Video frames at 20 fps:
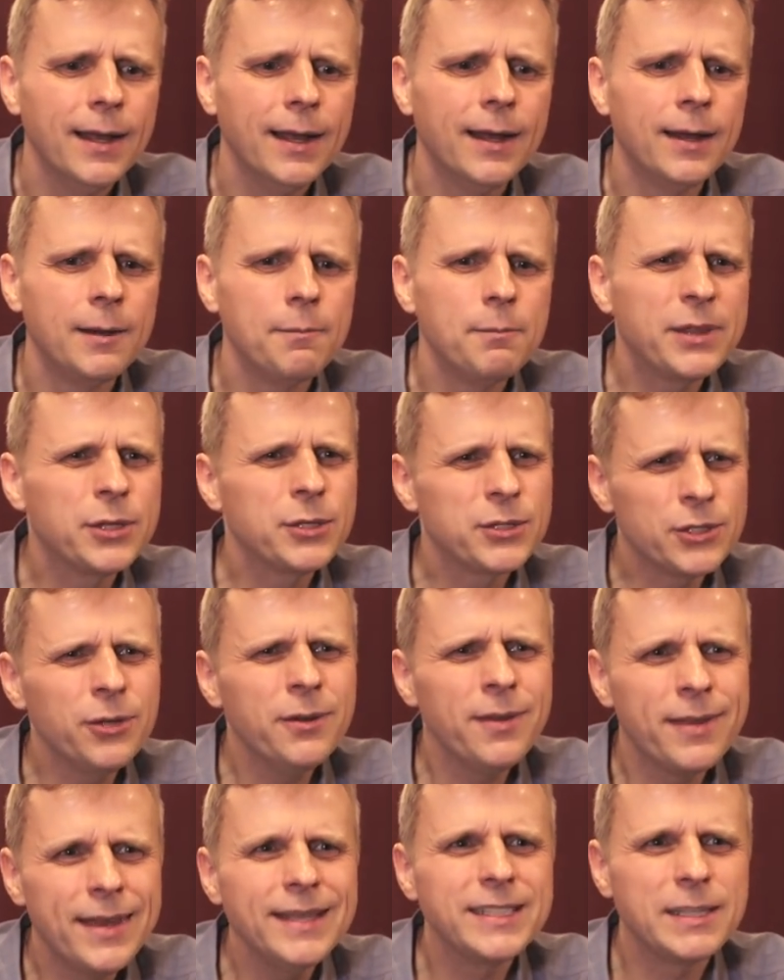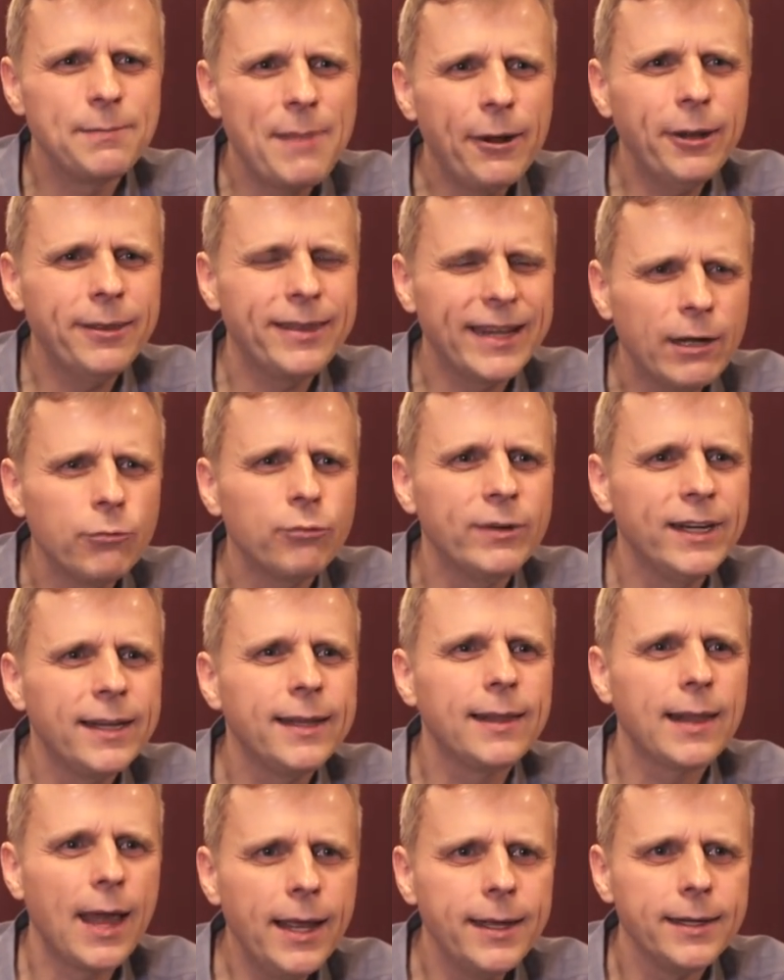But there's certain things about it that I really
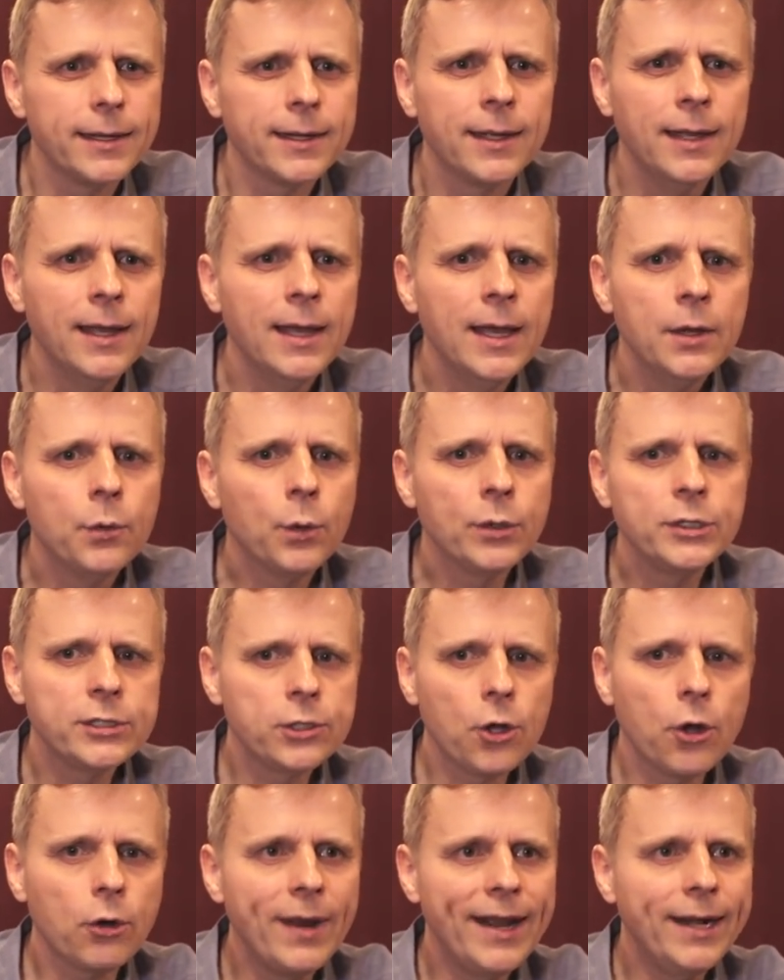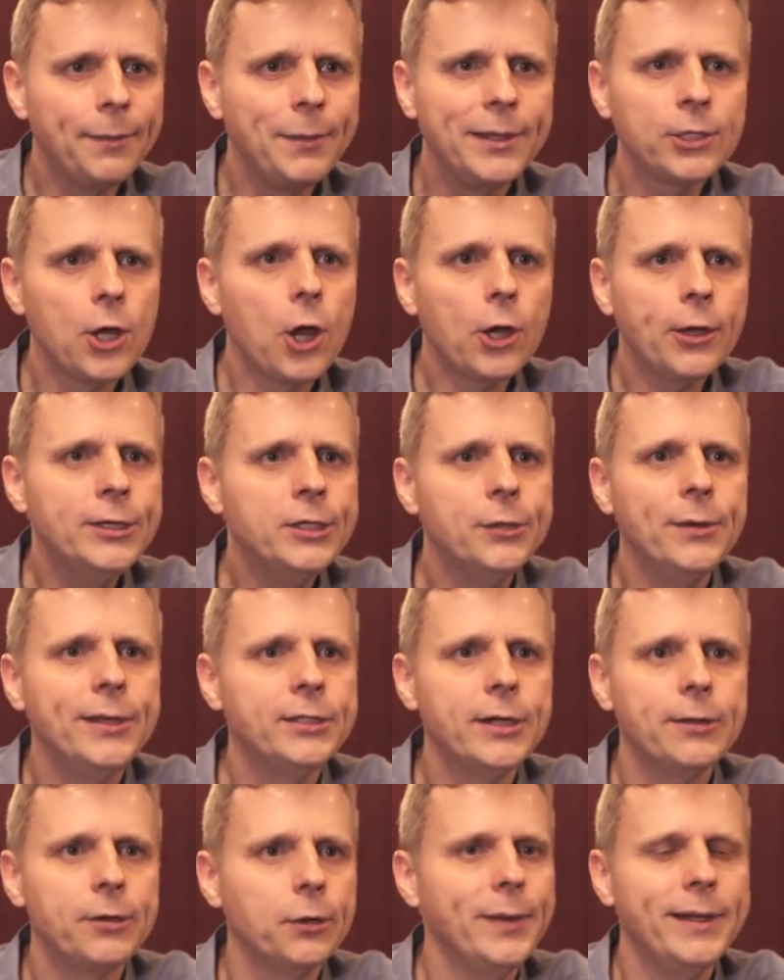like. We're just all randomly talking to each
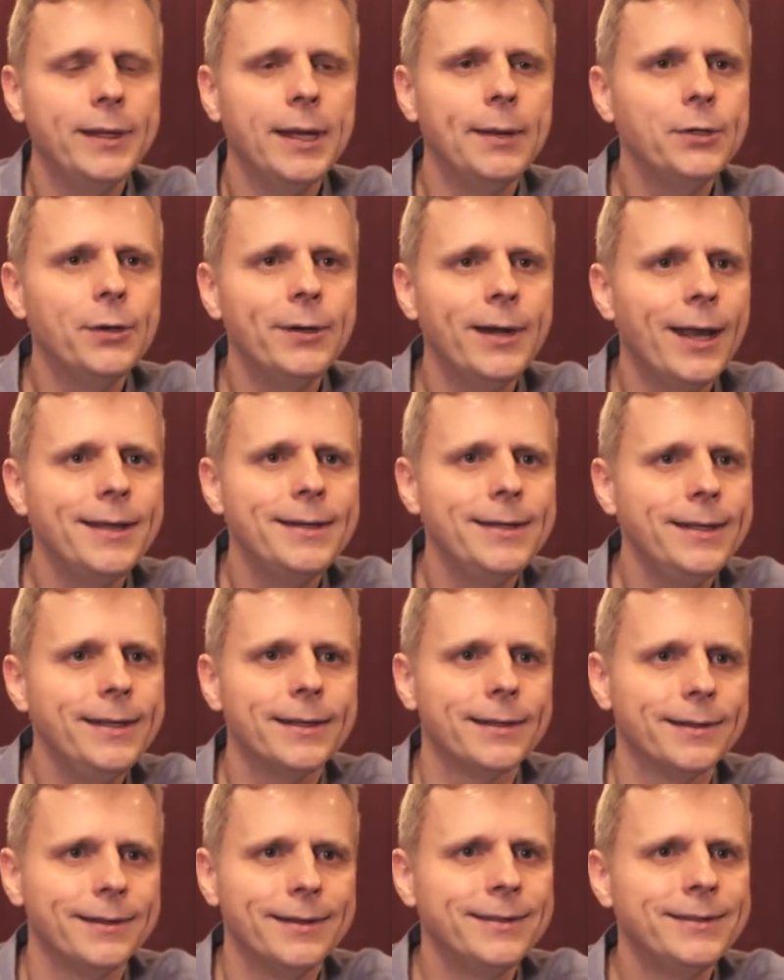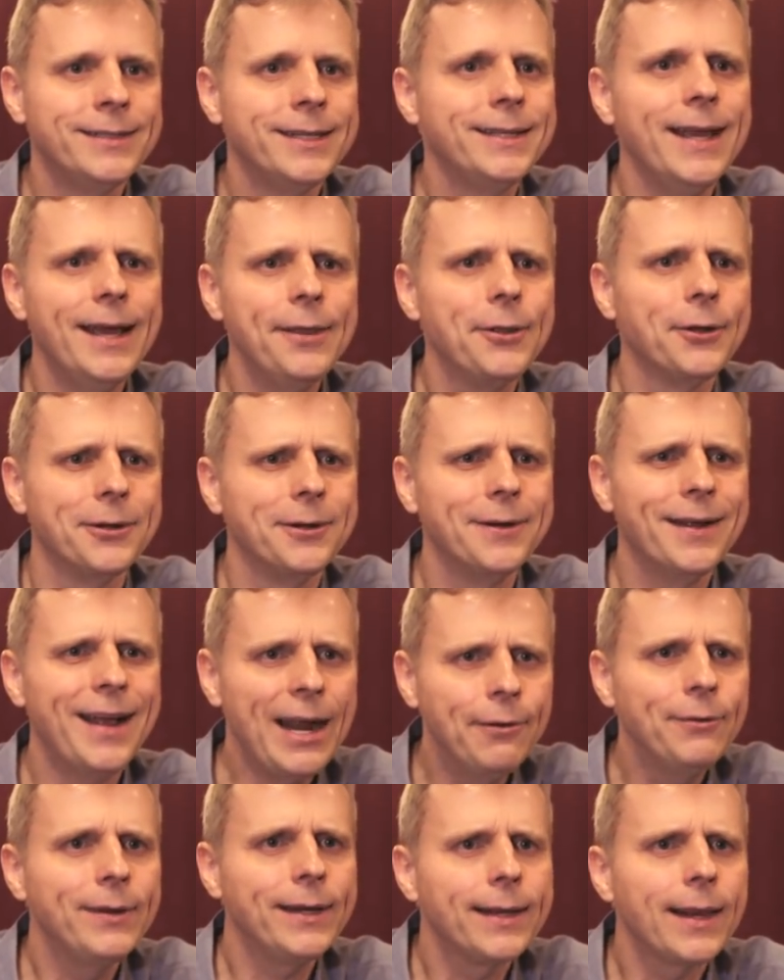other and we come to an idea together. I
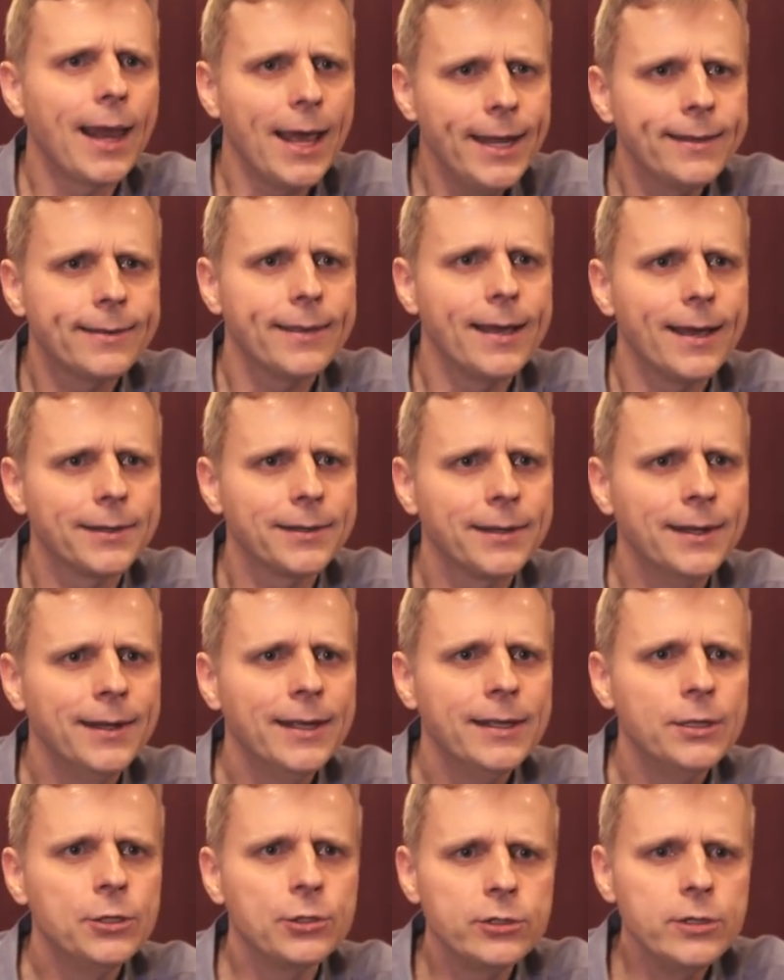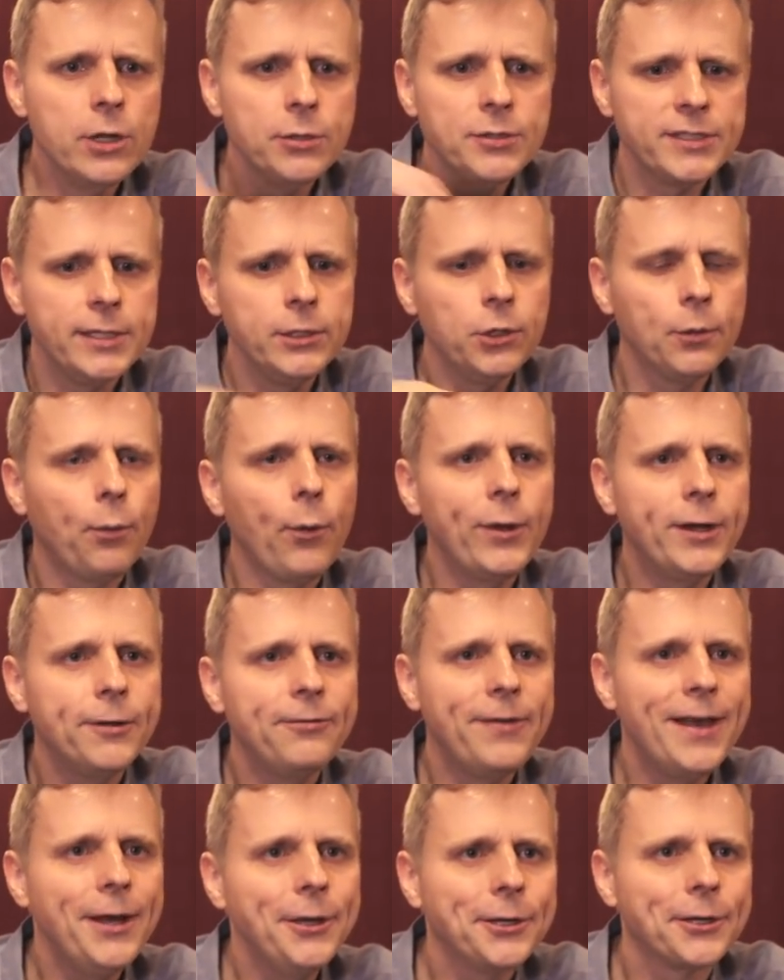really like that. There's no single point of
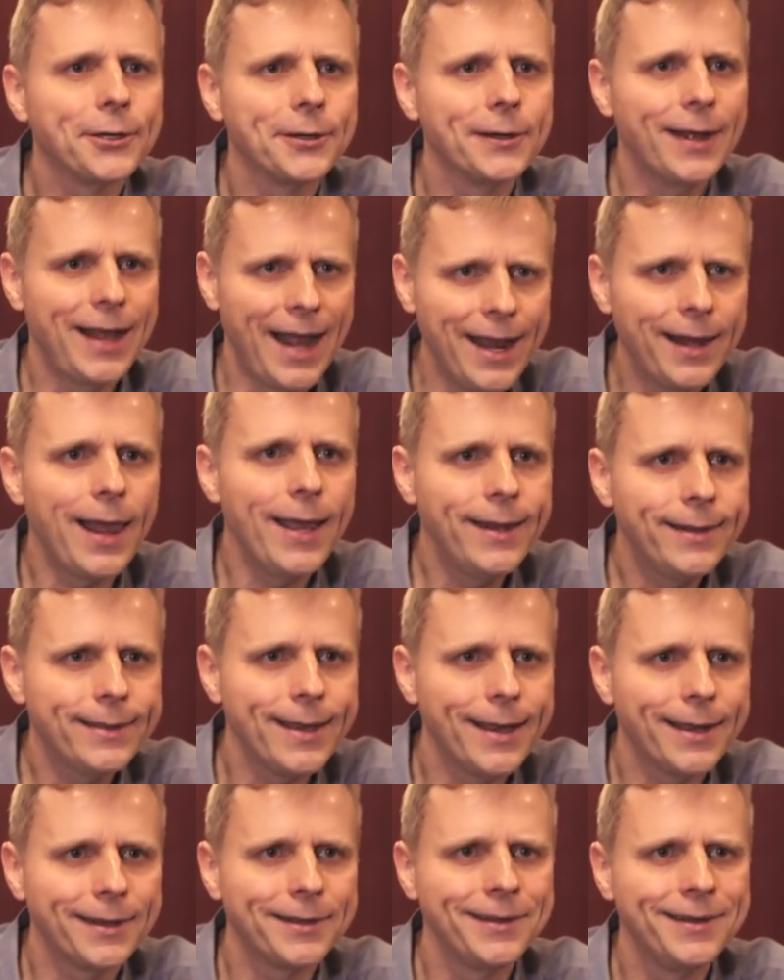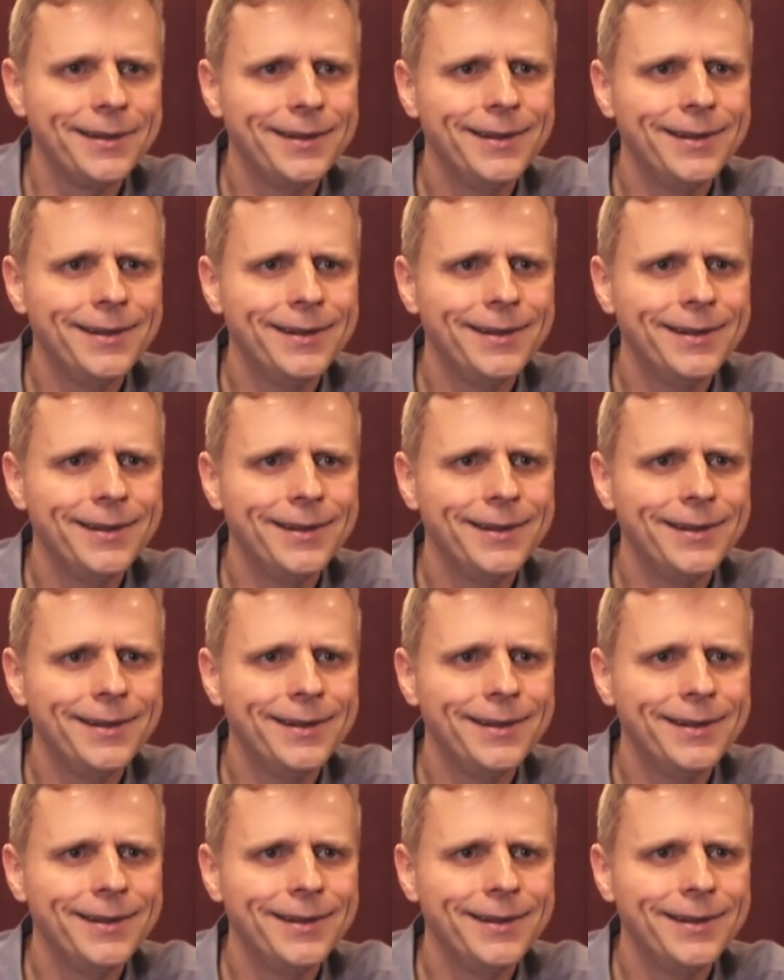failure. I like that.